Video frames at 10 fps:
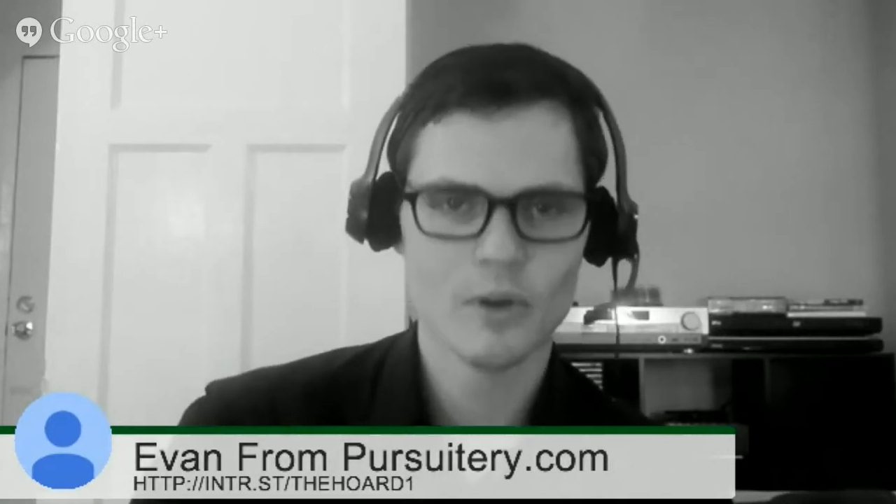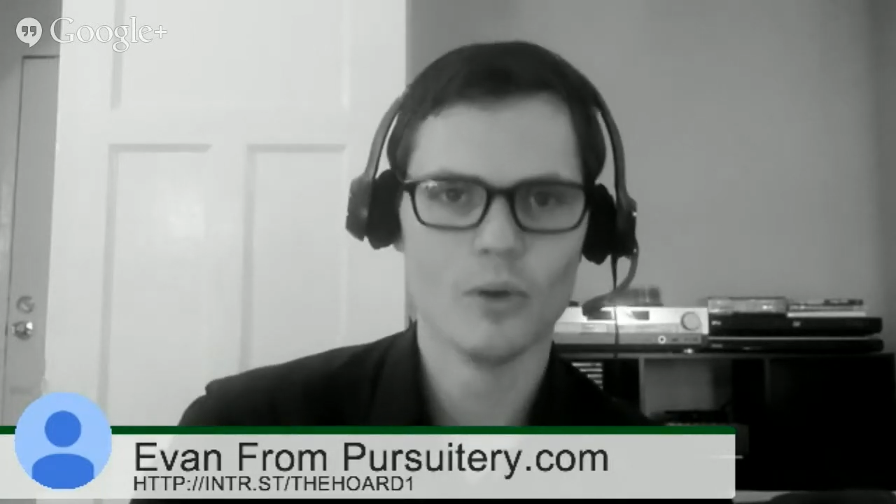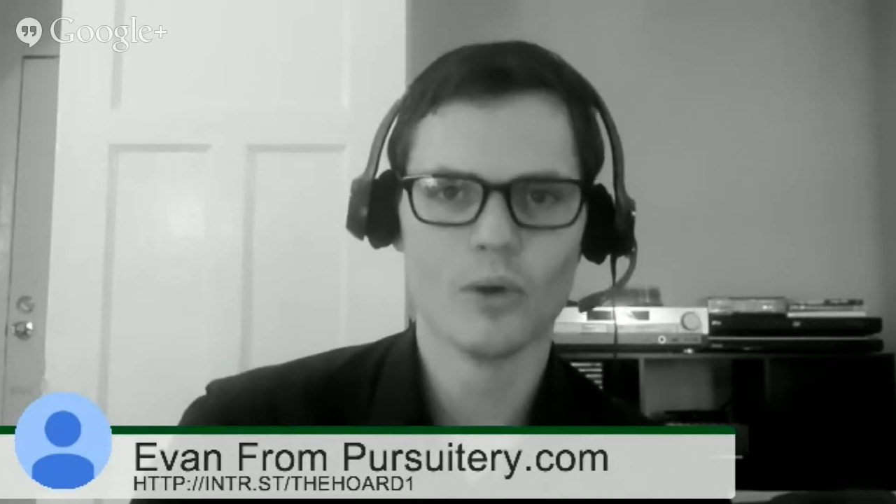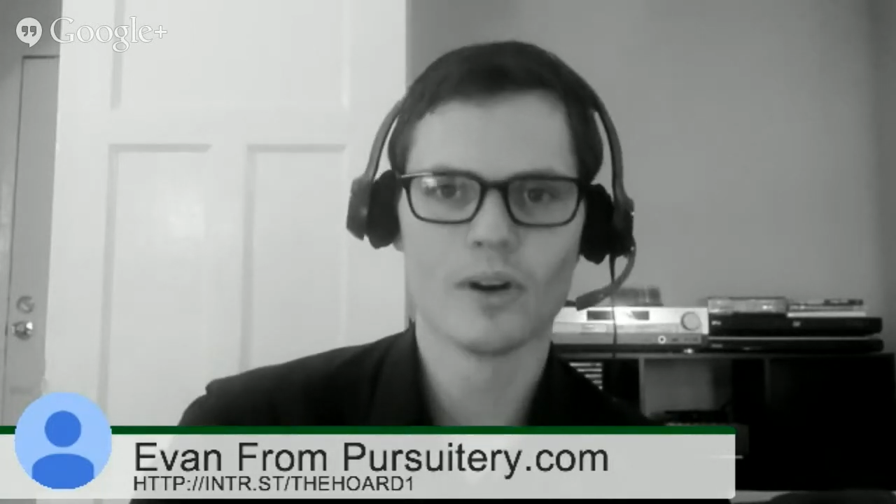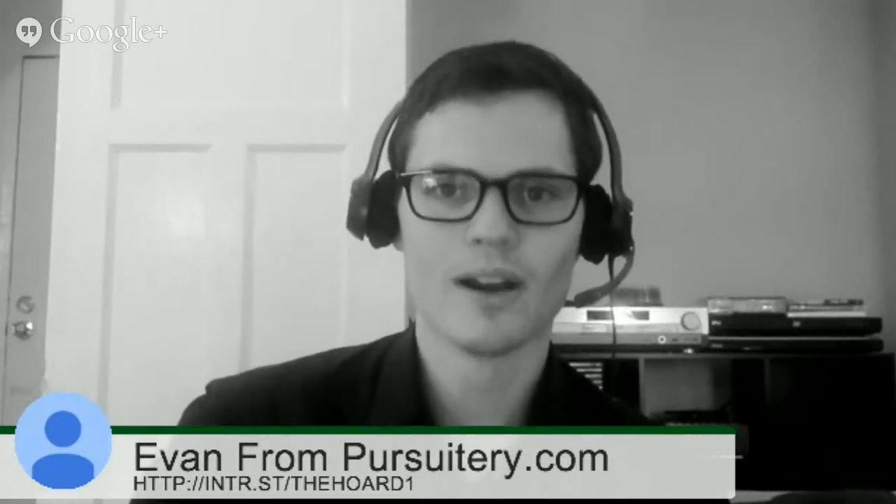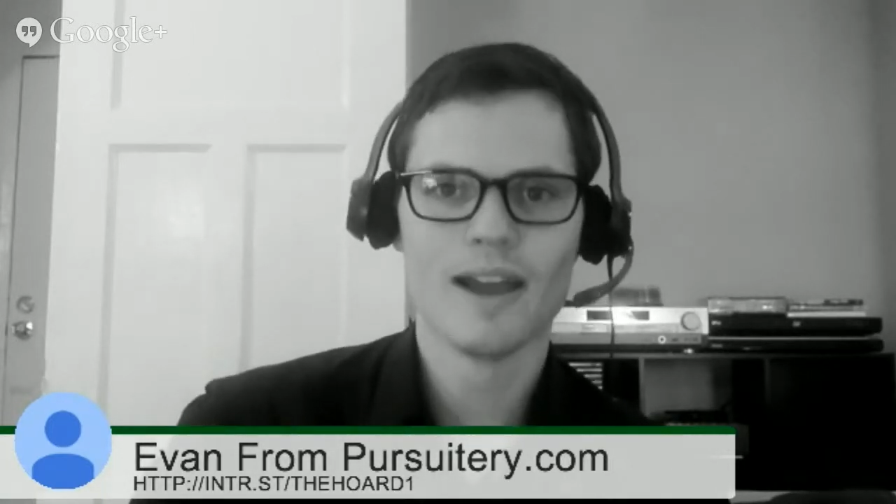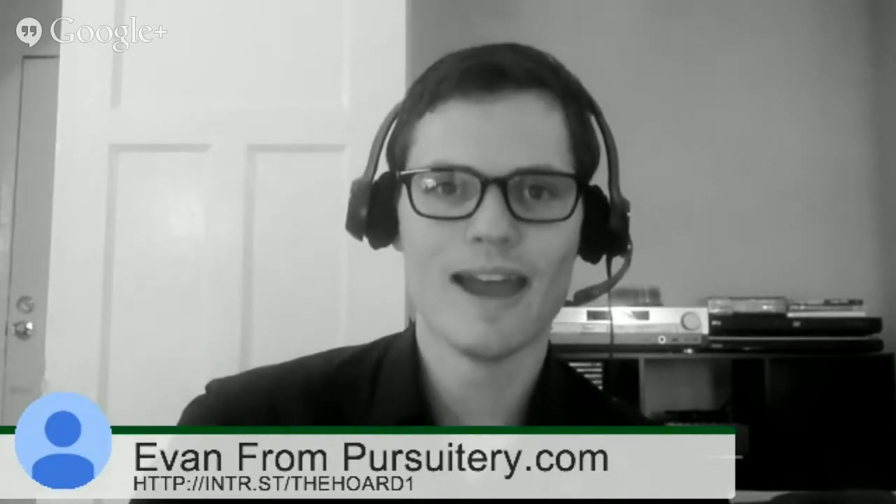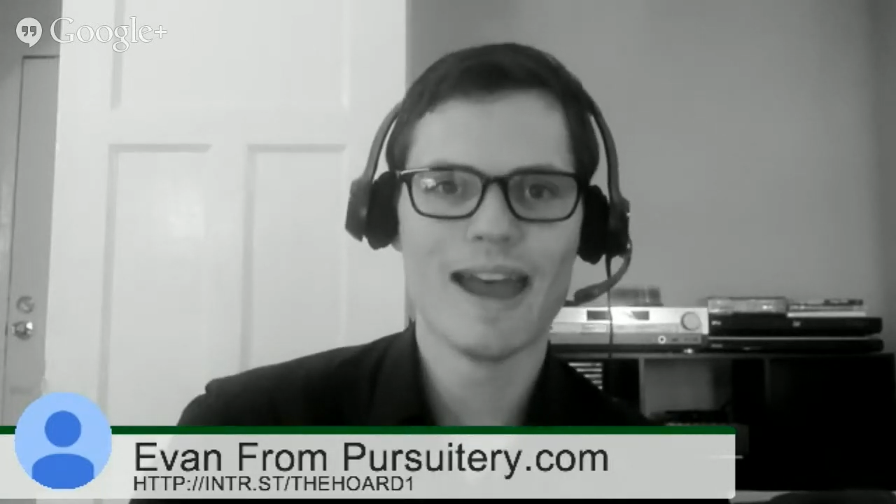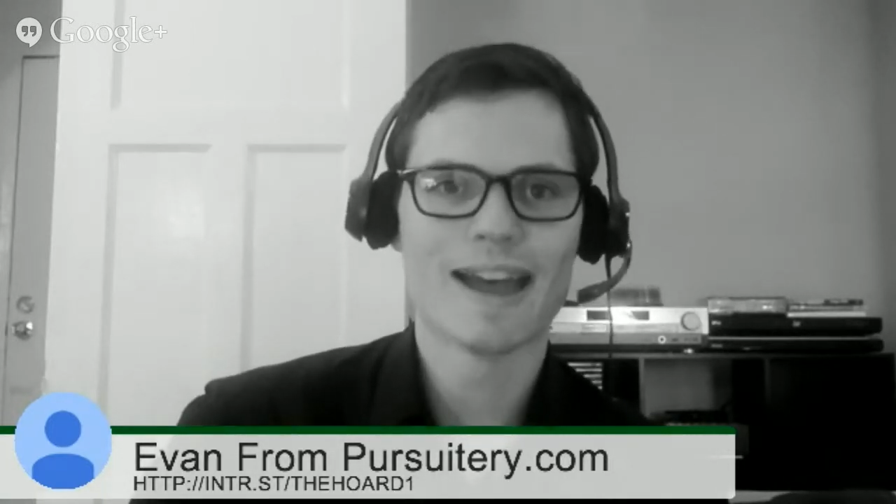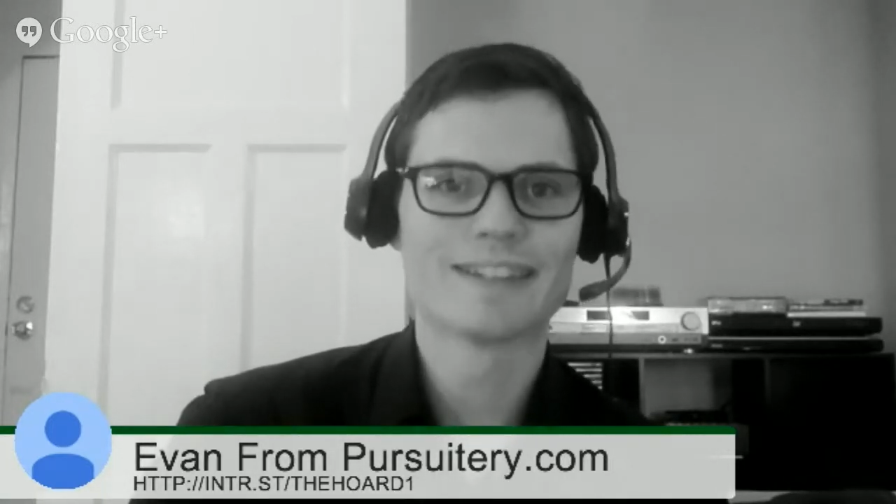or
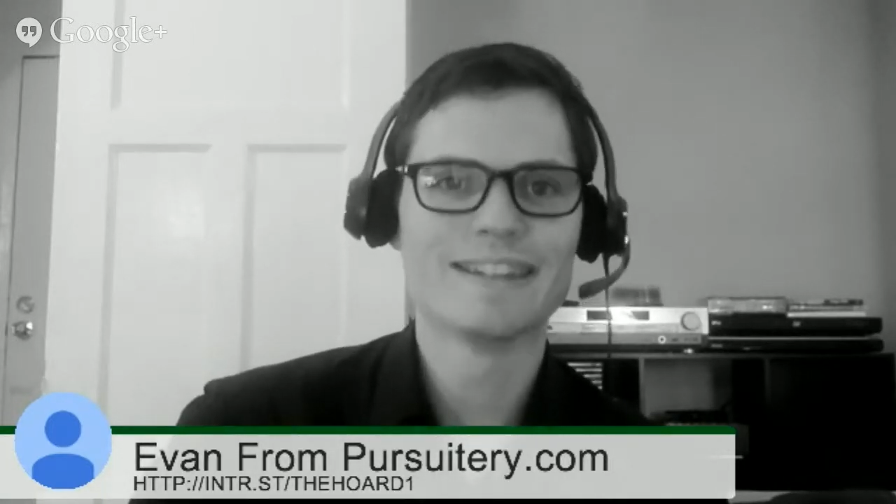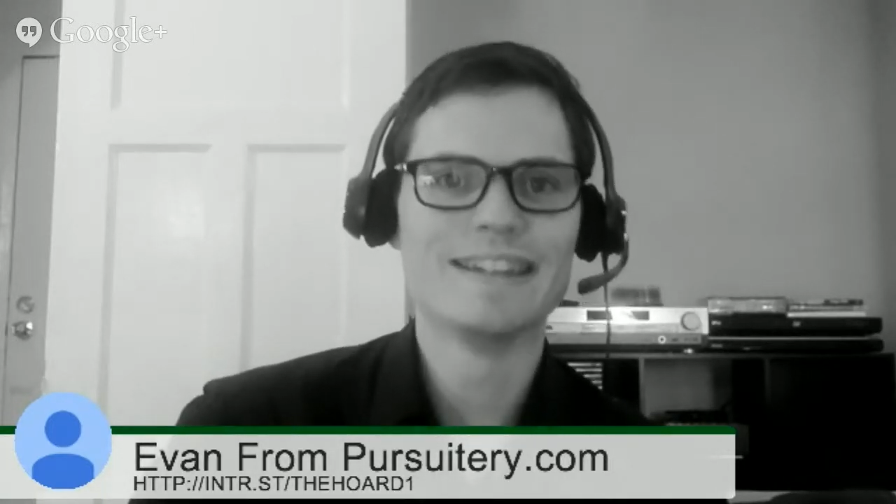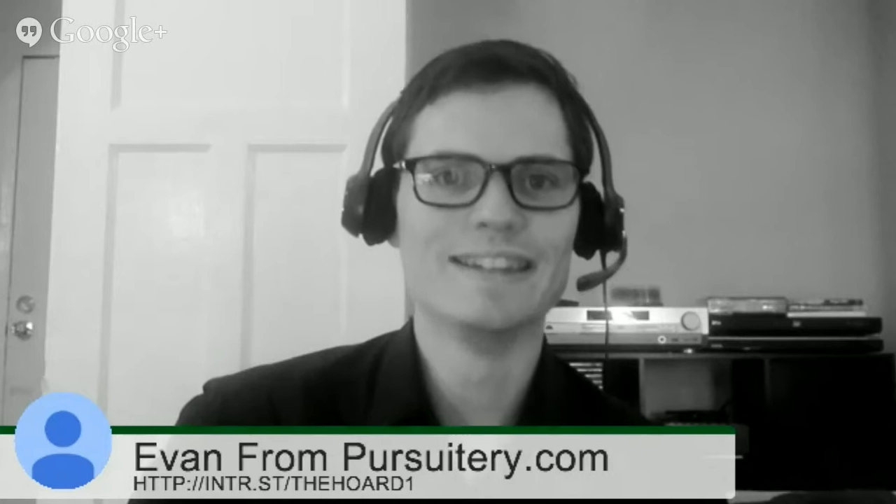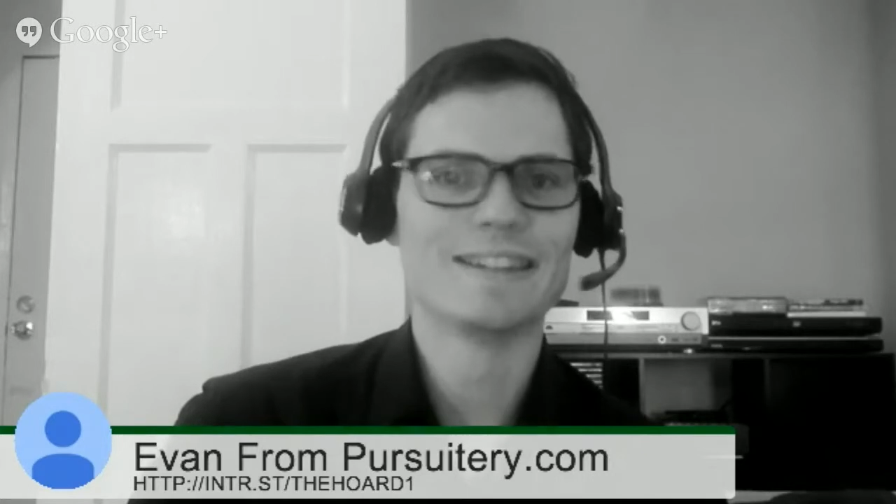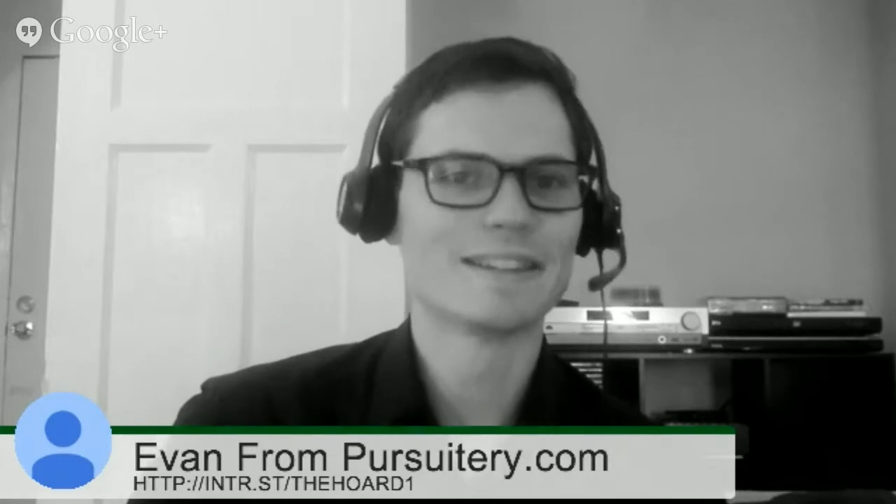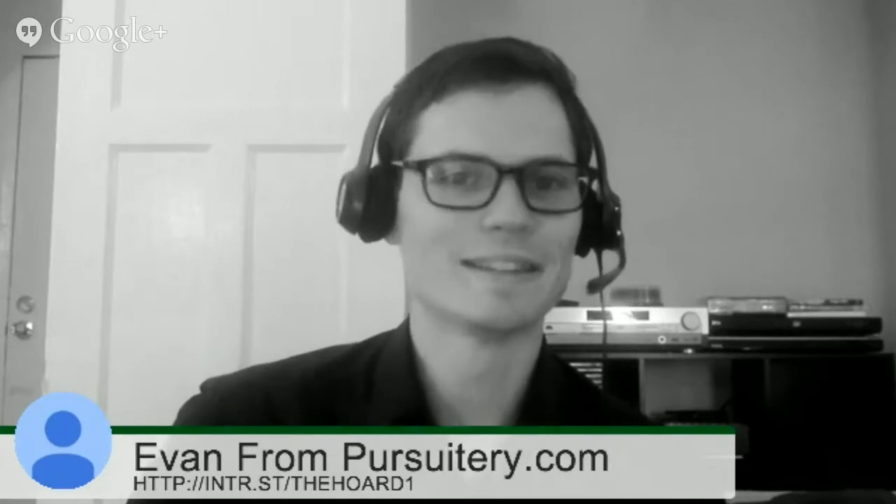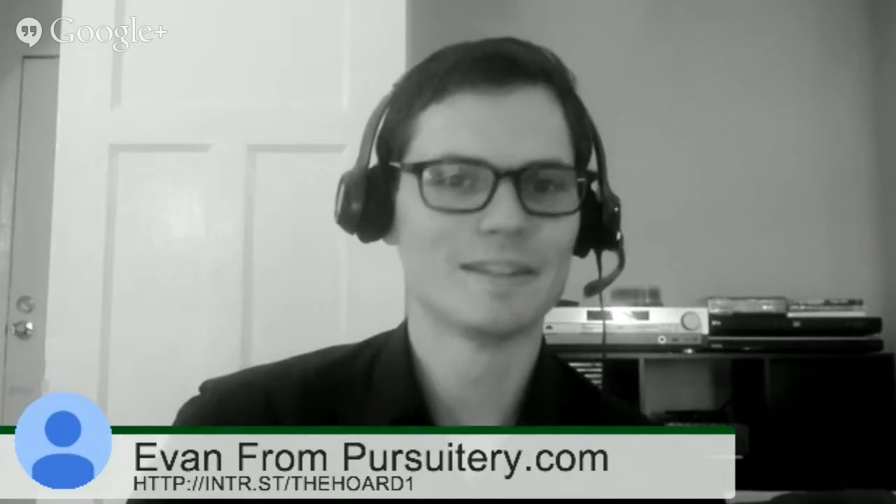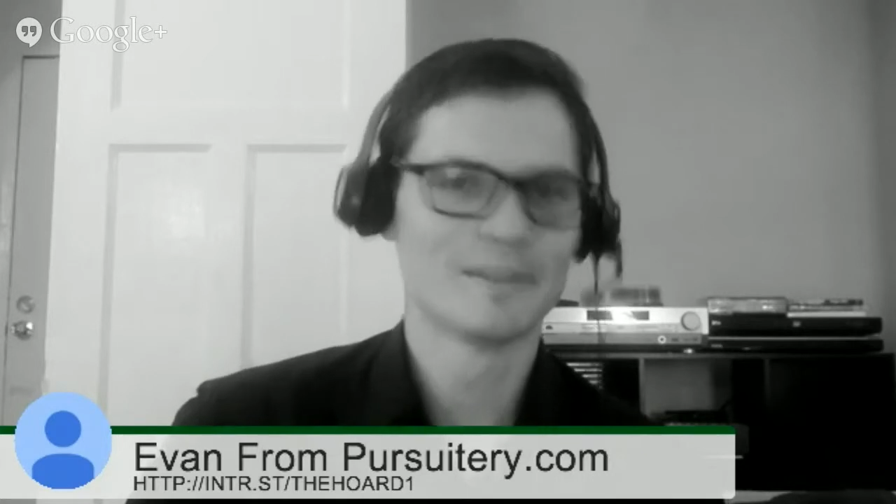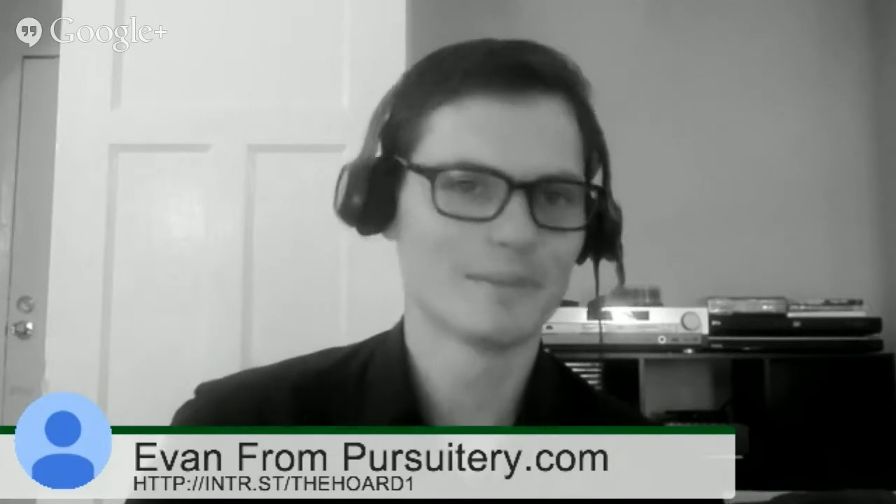axes,